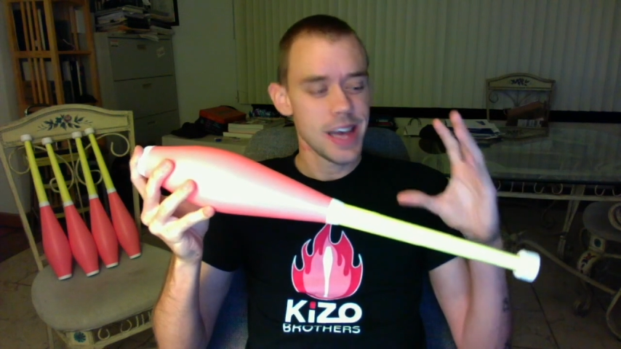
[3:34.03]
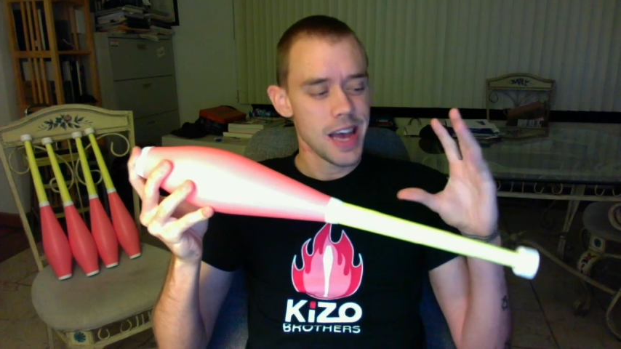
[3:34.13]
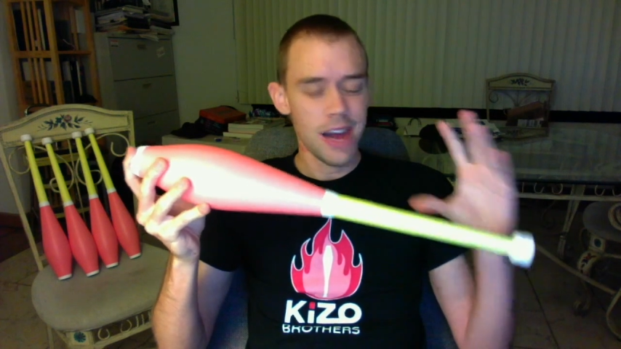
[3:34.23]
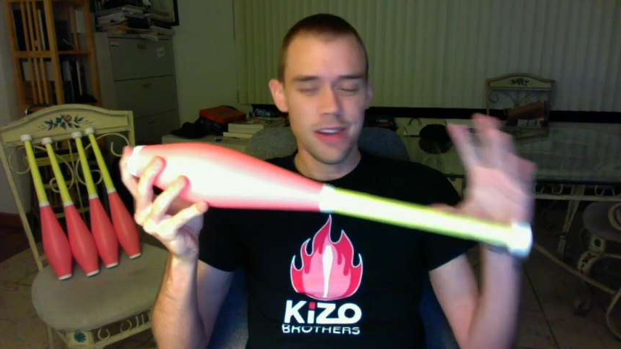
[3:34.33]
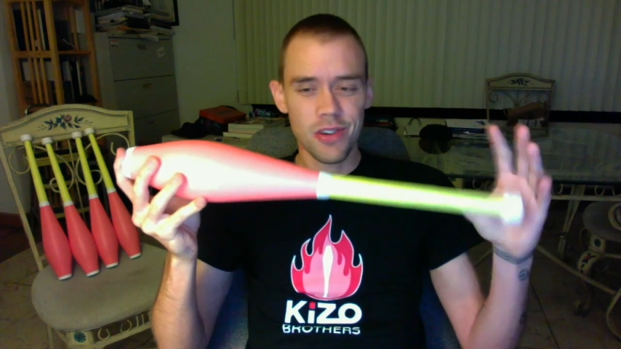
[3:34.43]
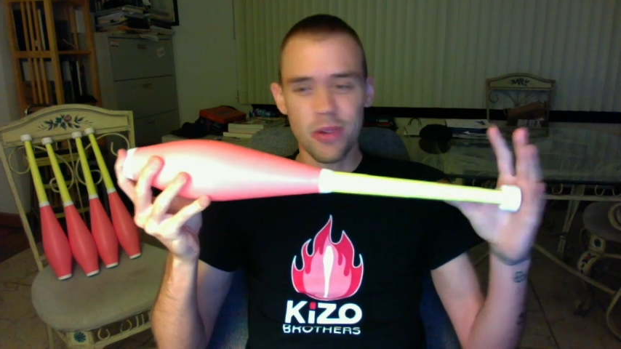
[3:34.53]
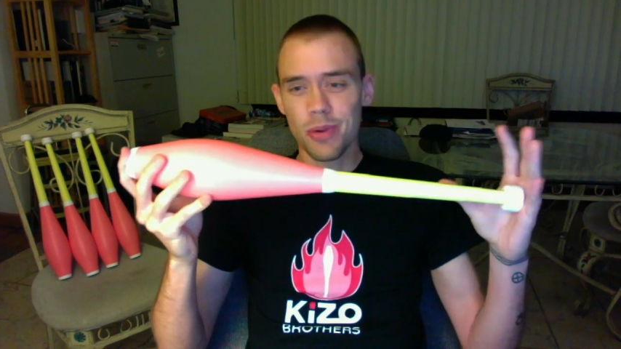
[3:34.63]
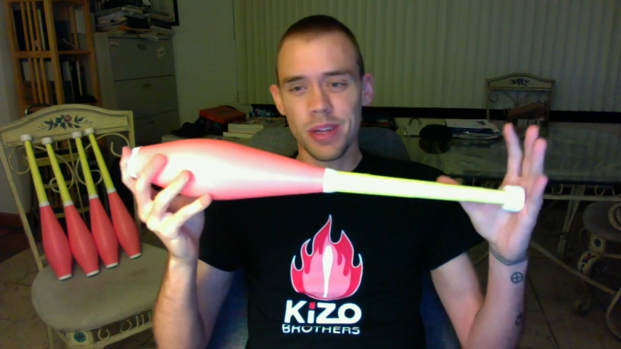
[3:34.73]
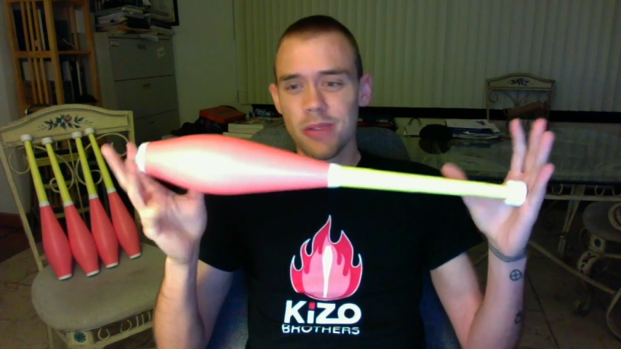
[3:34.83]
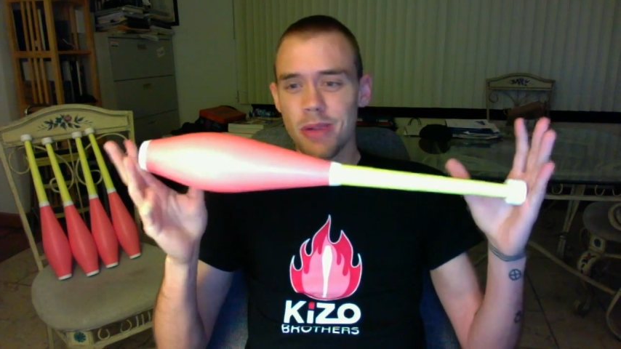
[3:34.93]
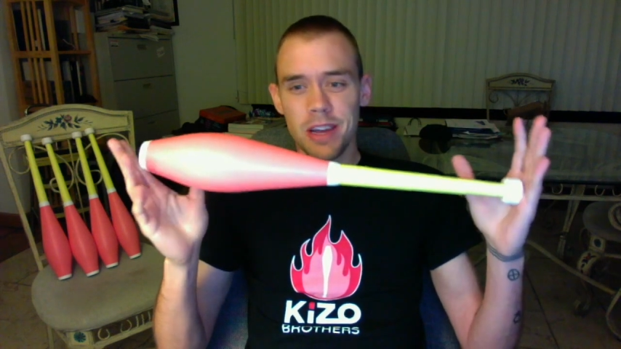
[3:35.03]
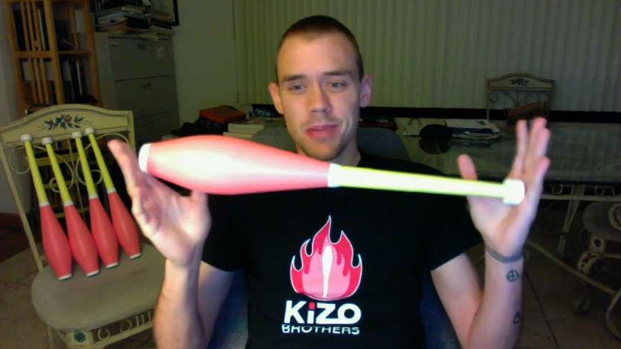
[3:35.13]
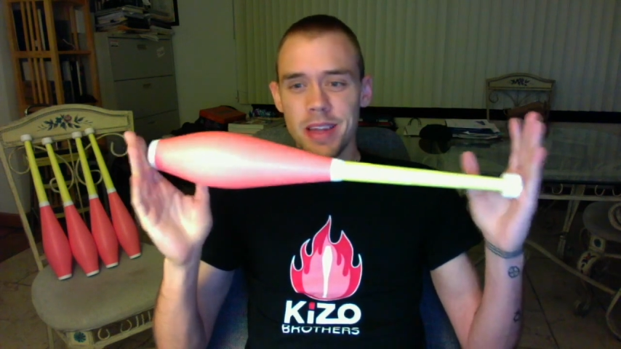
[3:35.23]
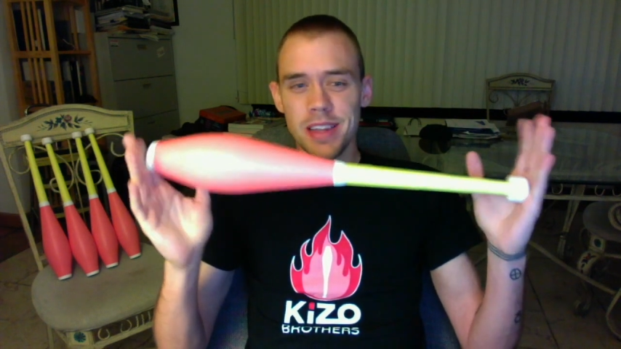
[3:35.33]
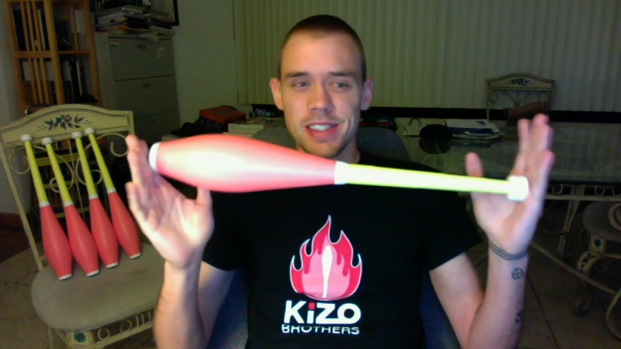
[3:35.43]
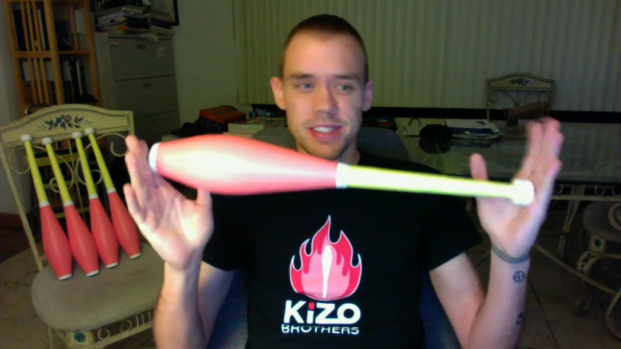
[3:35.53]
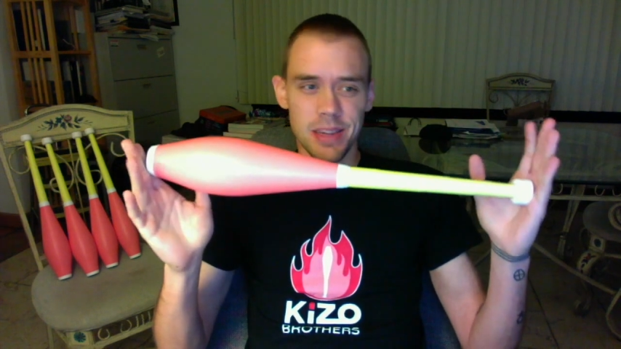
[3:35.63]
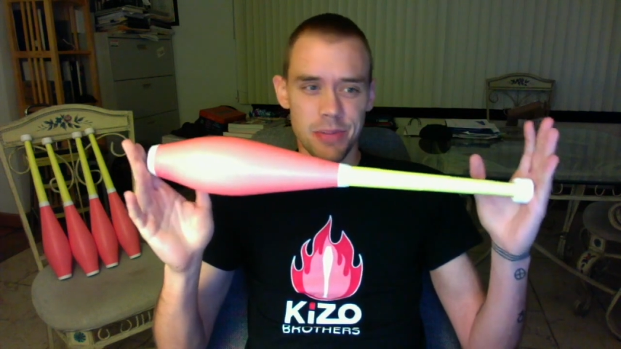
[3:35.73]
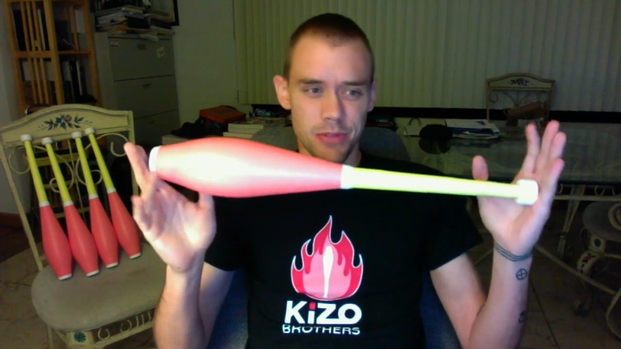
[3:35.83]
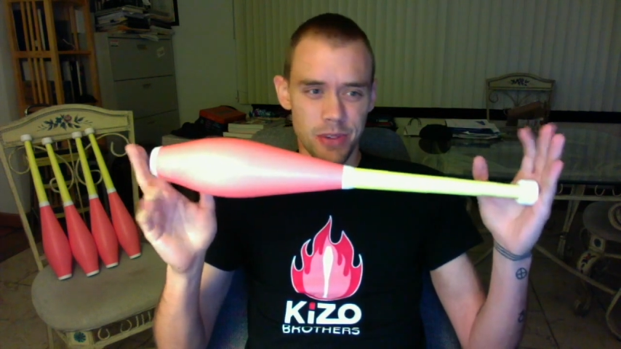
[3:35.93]
I don't really recommend these
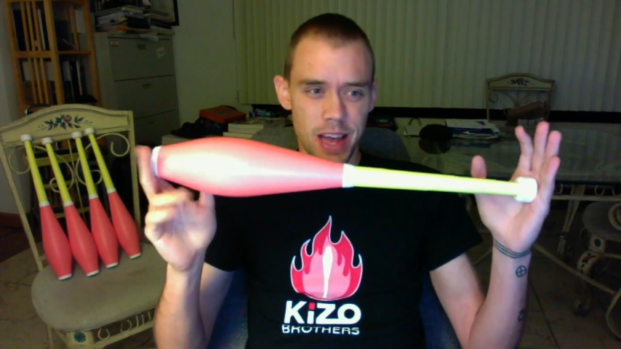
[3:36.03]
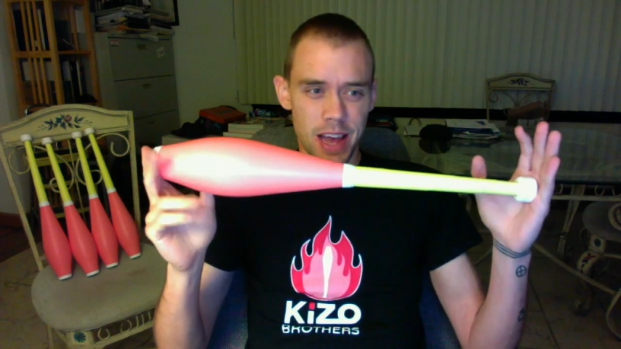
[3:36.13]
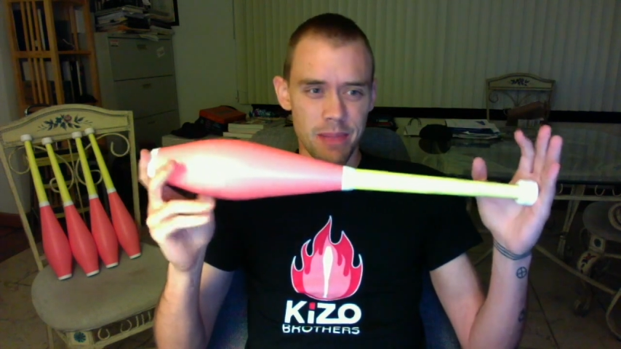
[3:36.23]
clubs for that.